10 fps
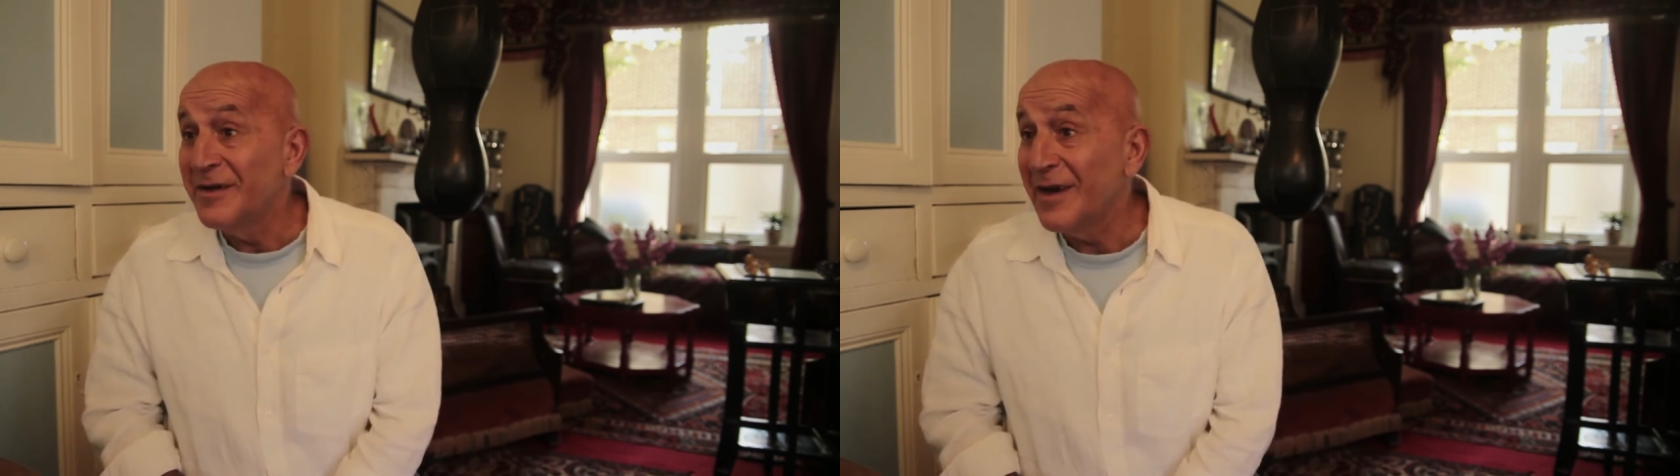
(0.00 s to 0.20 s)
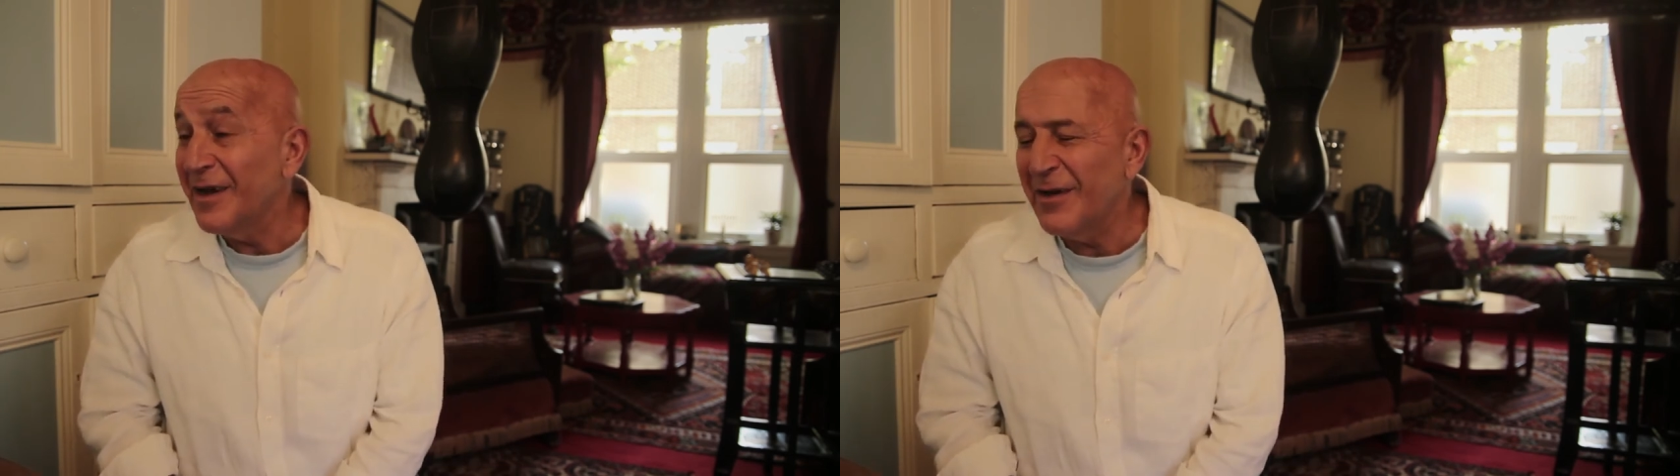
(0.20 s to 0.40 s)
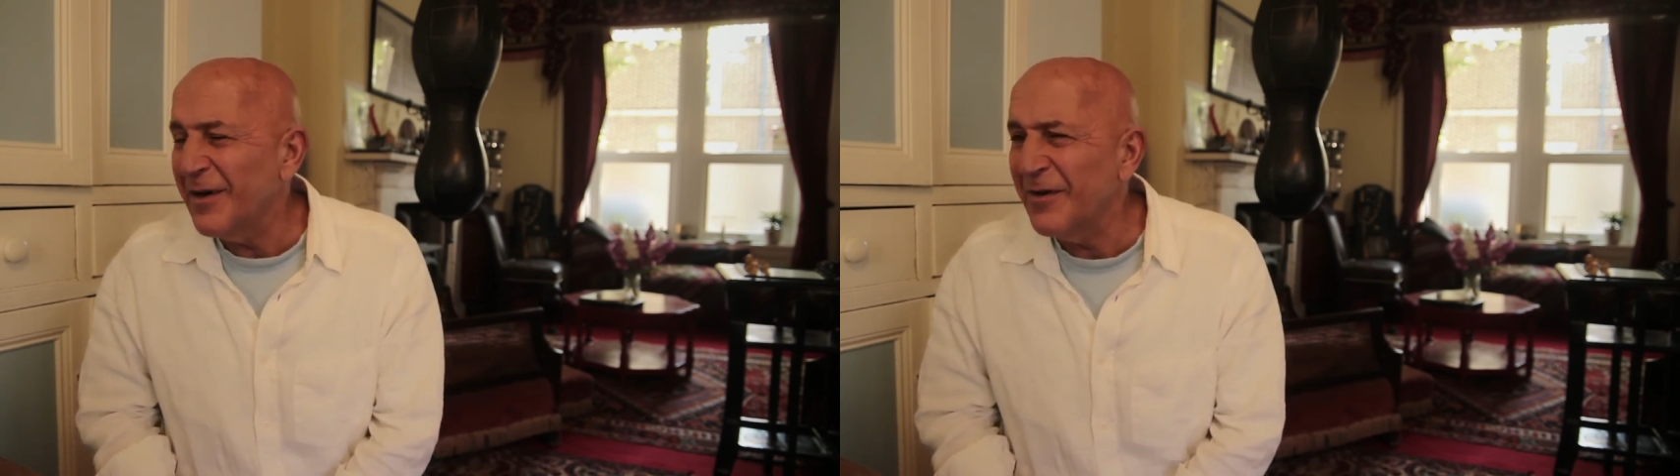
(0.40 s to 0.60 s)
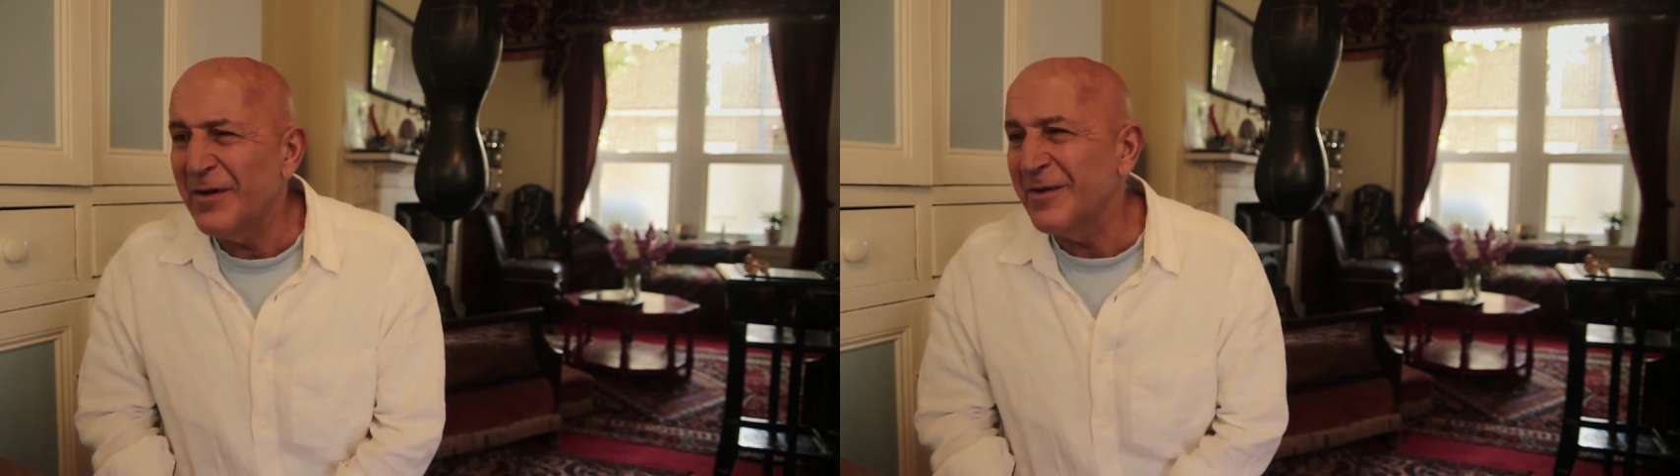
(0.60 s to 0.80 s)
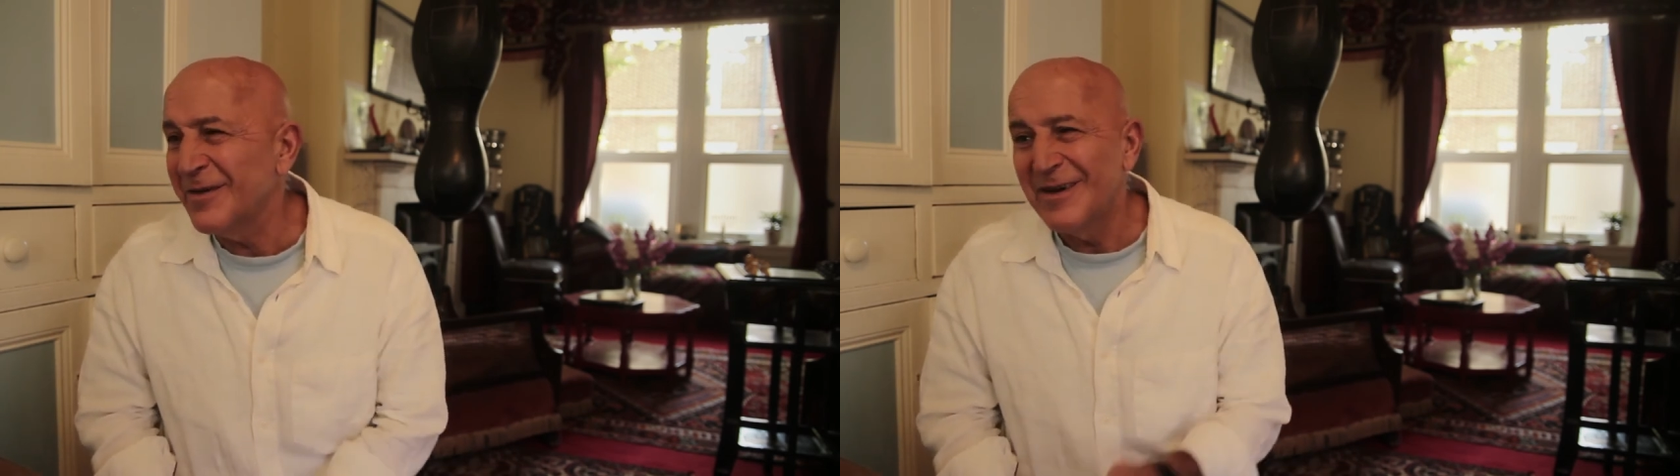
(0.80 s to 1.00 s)

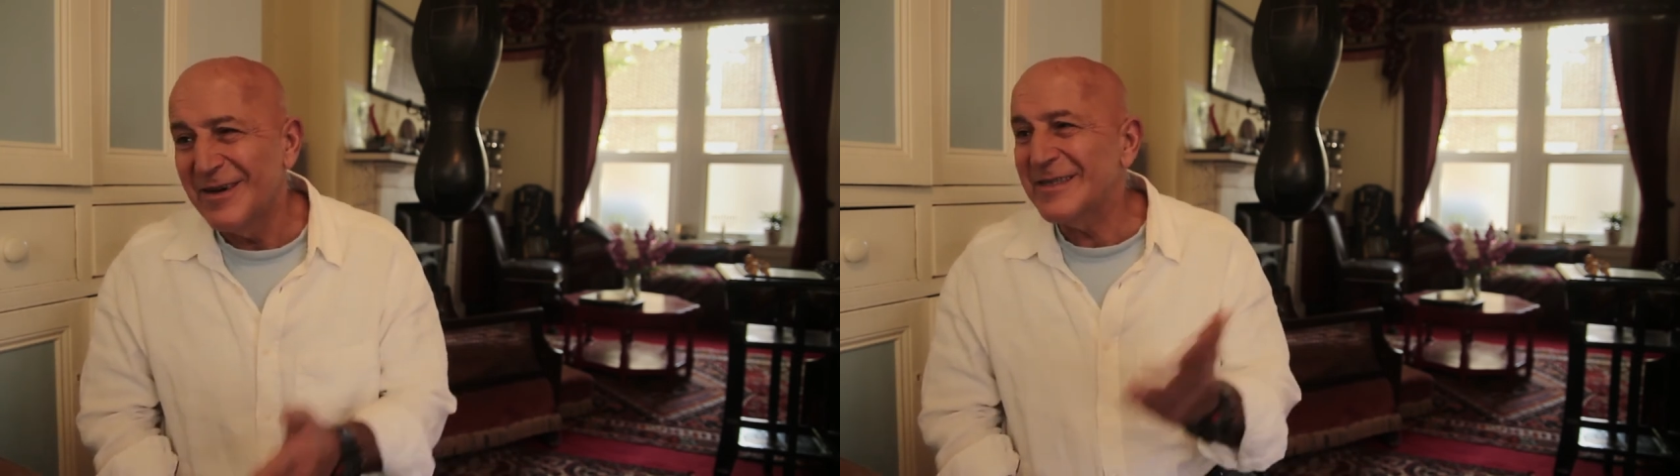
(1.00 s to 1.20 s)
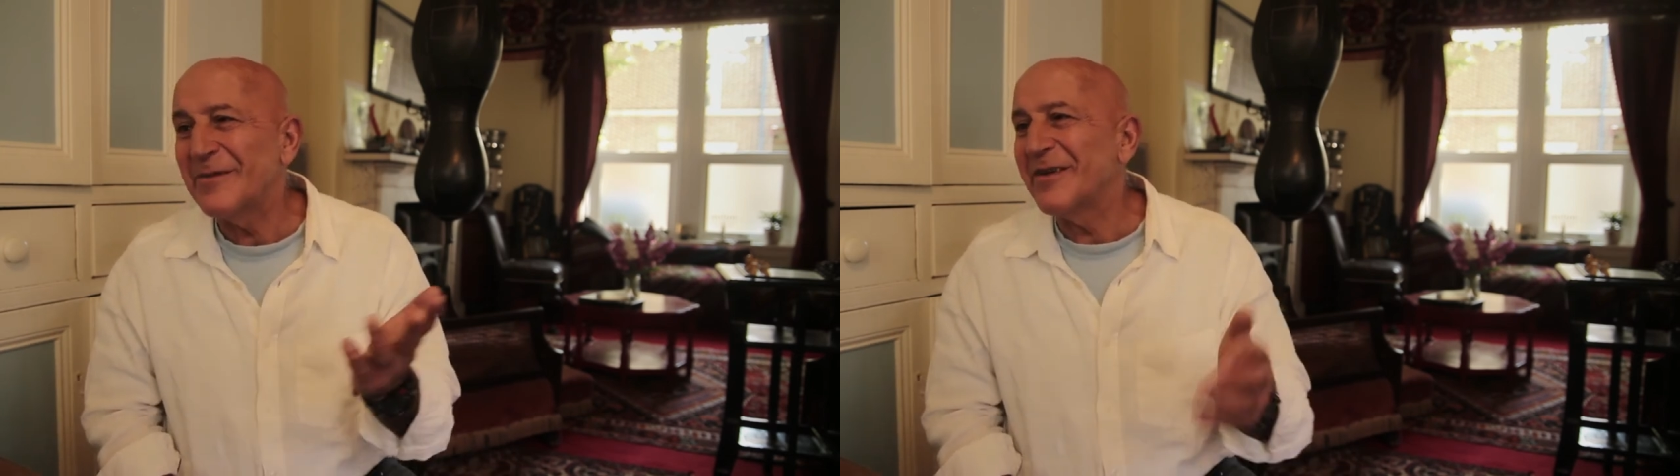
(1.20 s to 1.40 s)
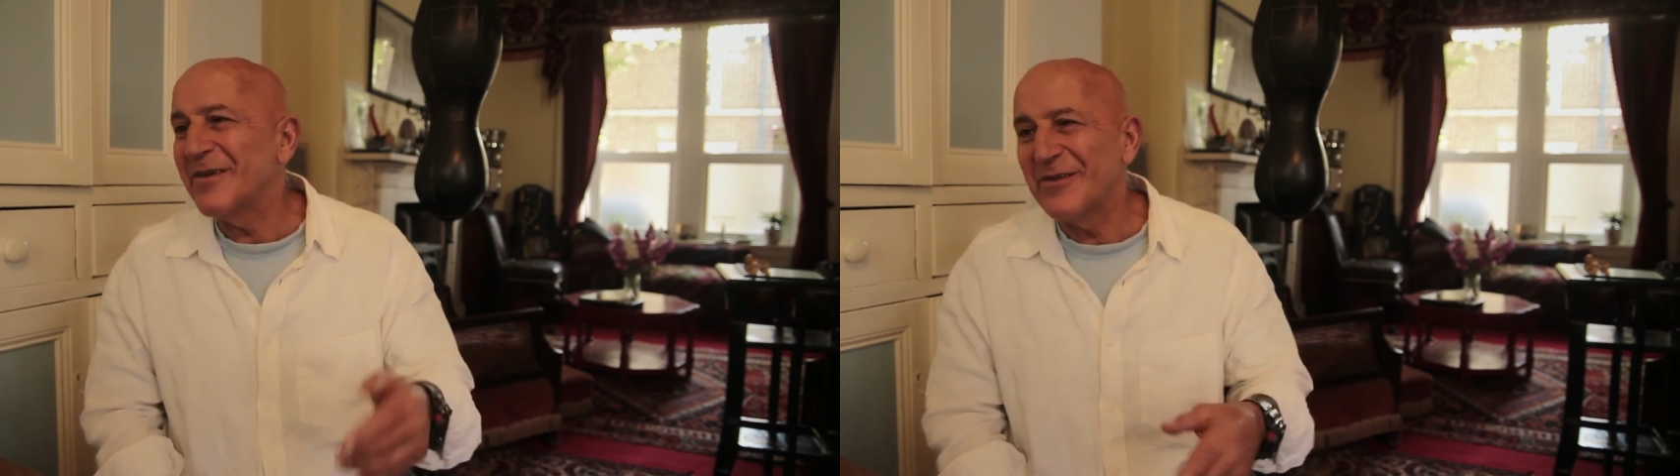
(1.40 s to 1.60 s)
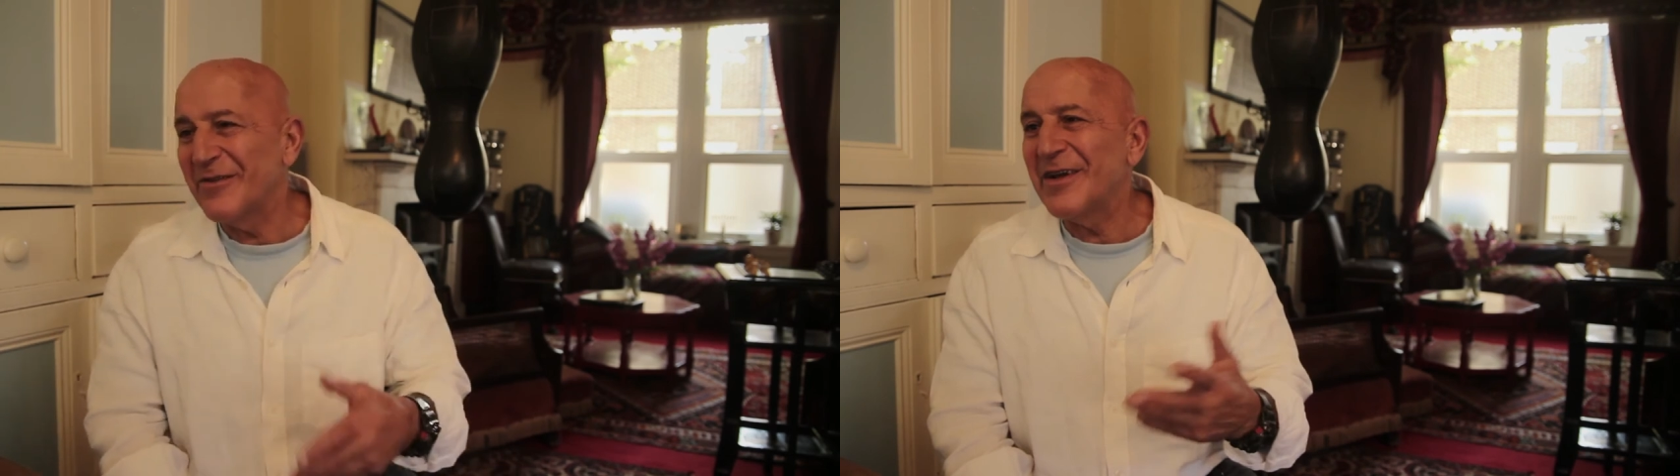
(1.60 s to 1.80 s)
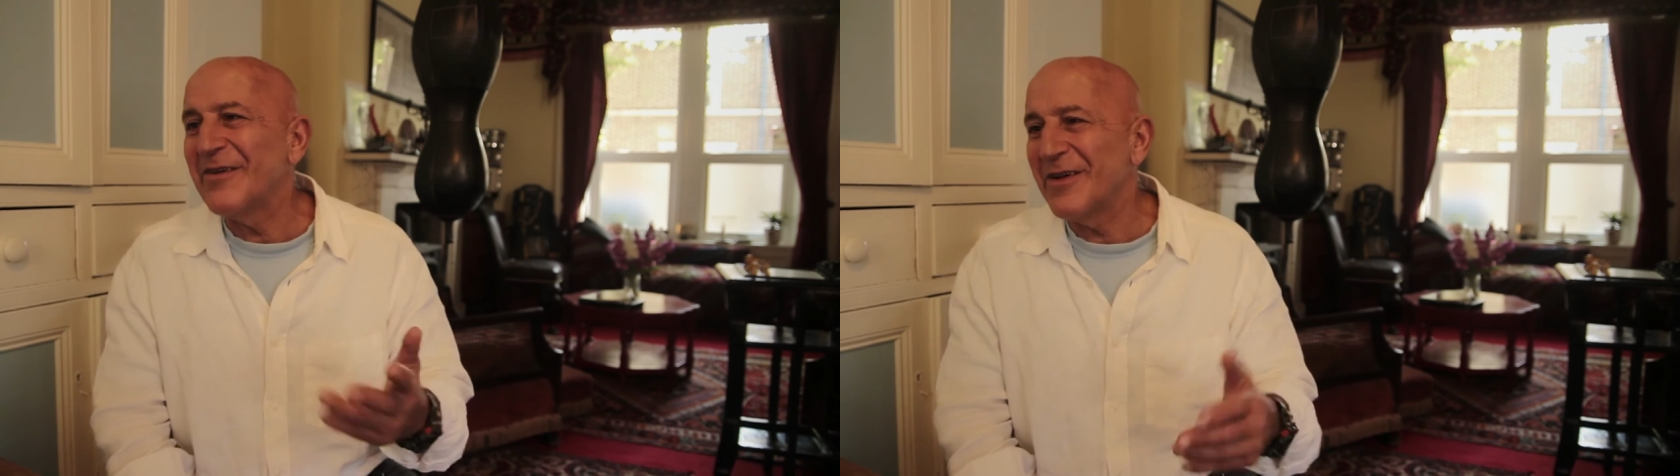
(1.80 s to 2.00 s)
Or something. It was
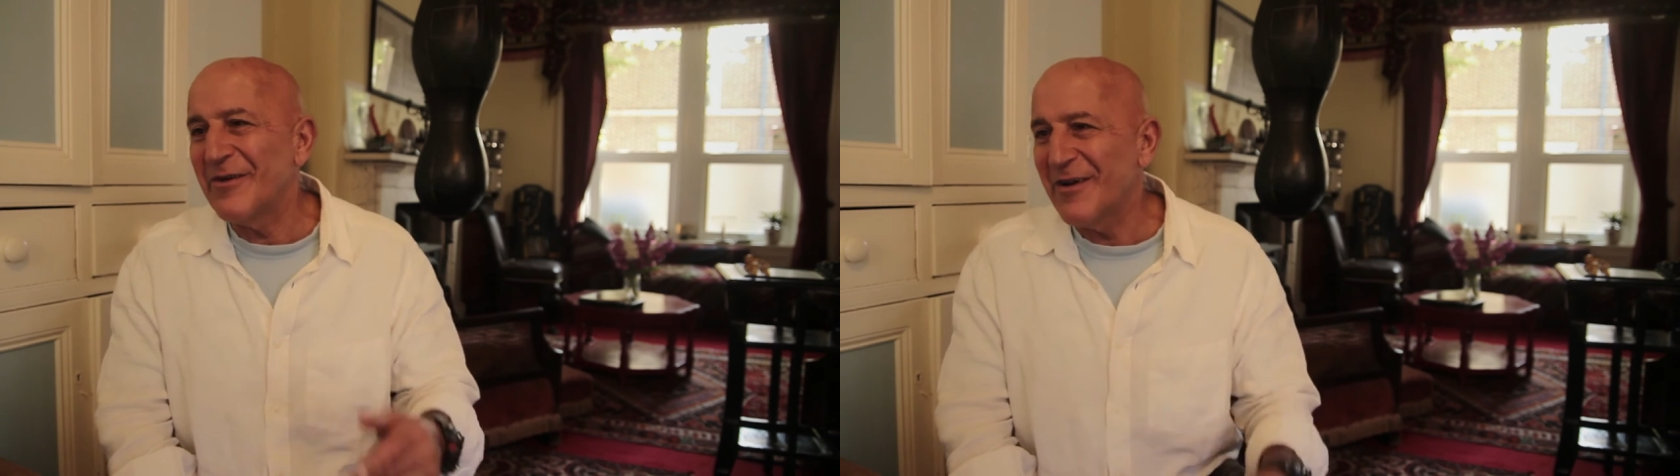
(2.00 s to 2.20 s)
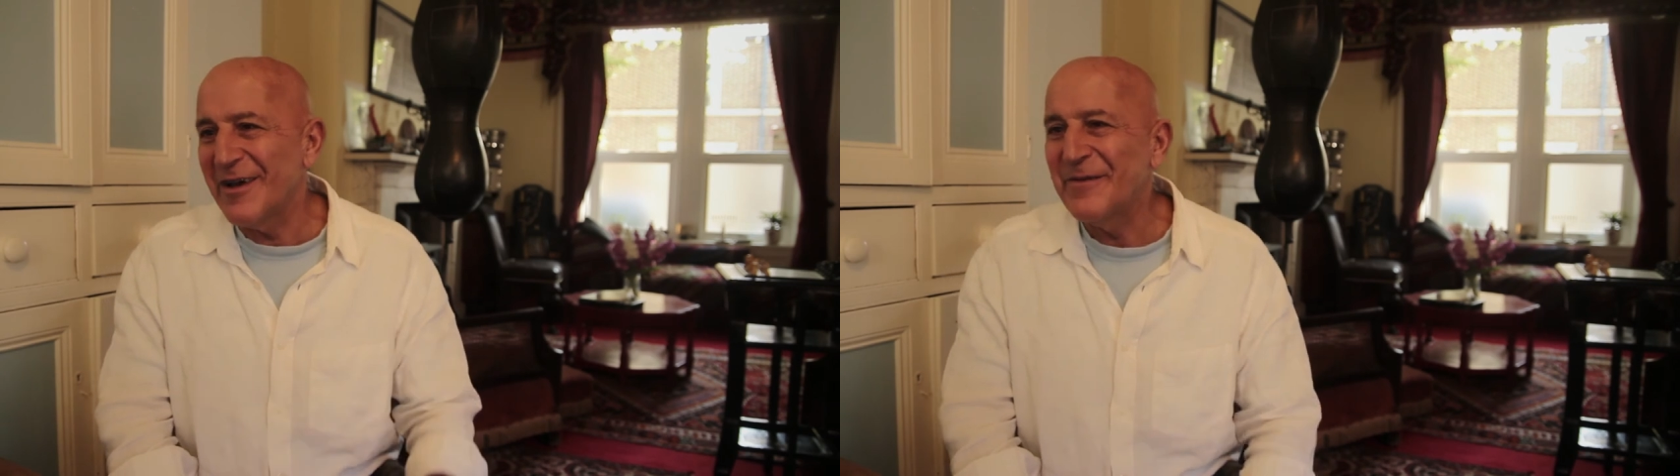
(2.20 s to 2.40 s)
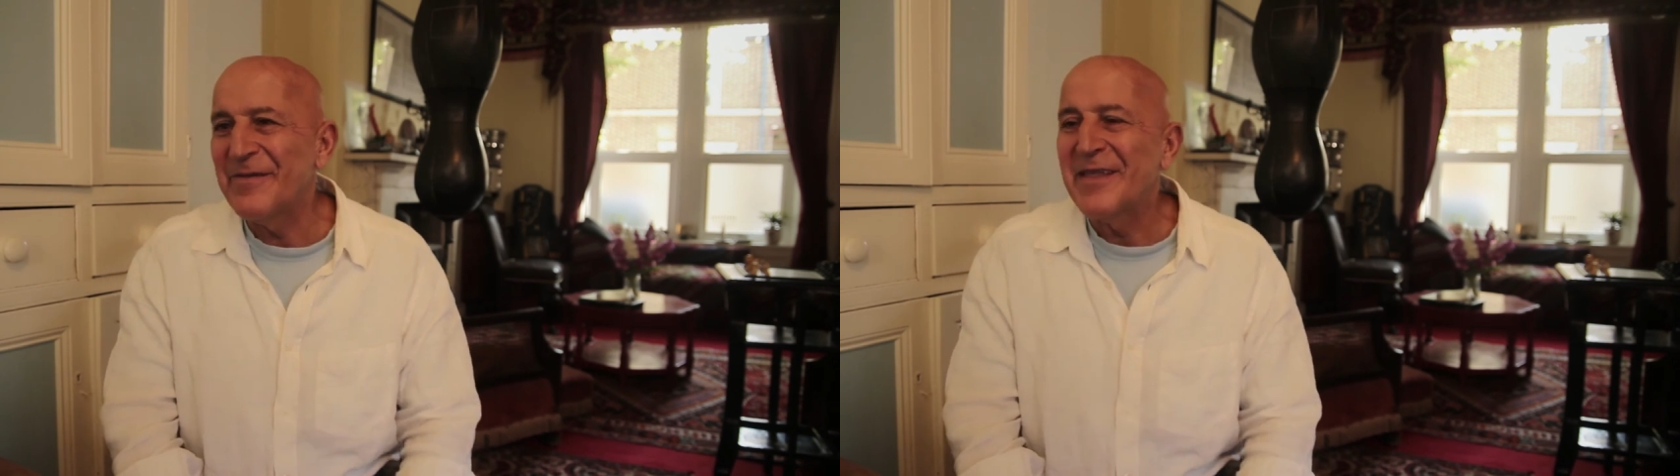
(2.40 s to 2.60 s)
very, very rare.